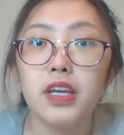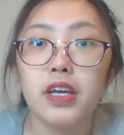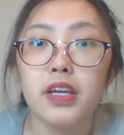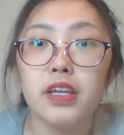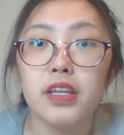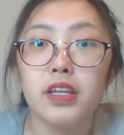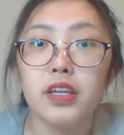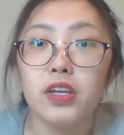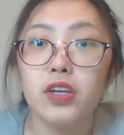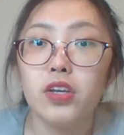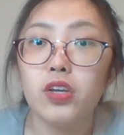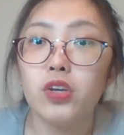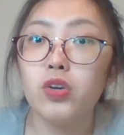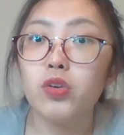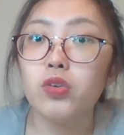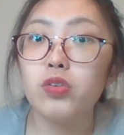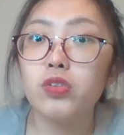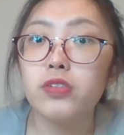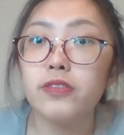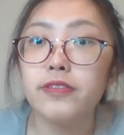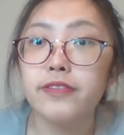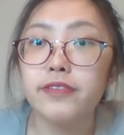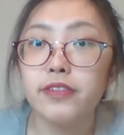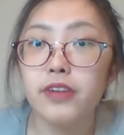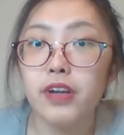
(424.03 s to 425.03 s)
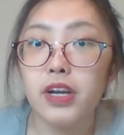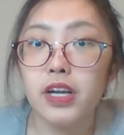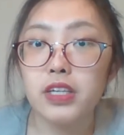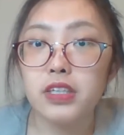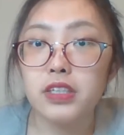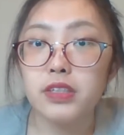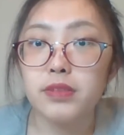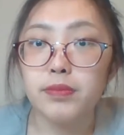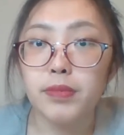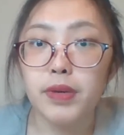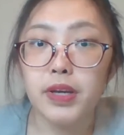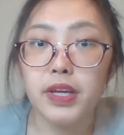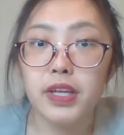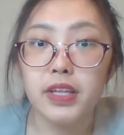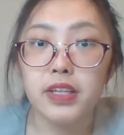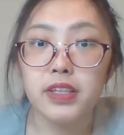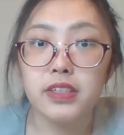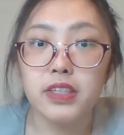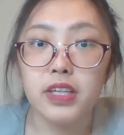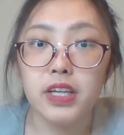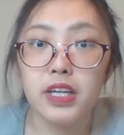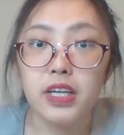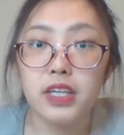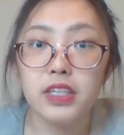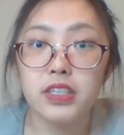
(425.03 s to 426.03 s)
and a huge fresh made
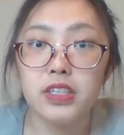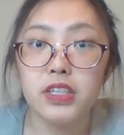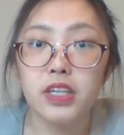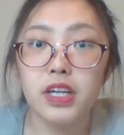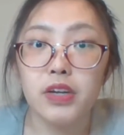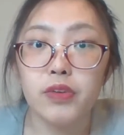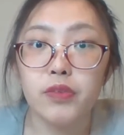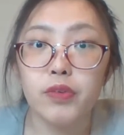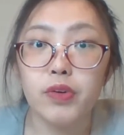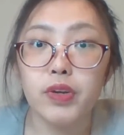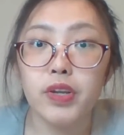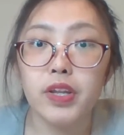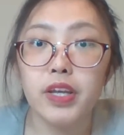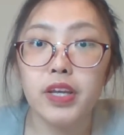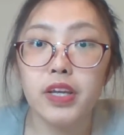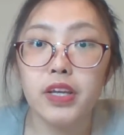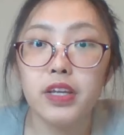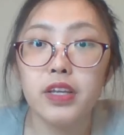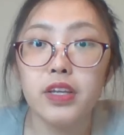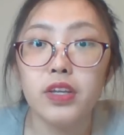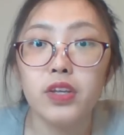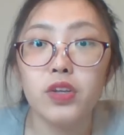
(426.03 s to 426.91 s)
selection every day.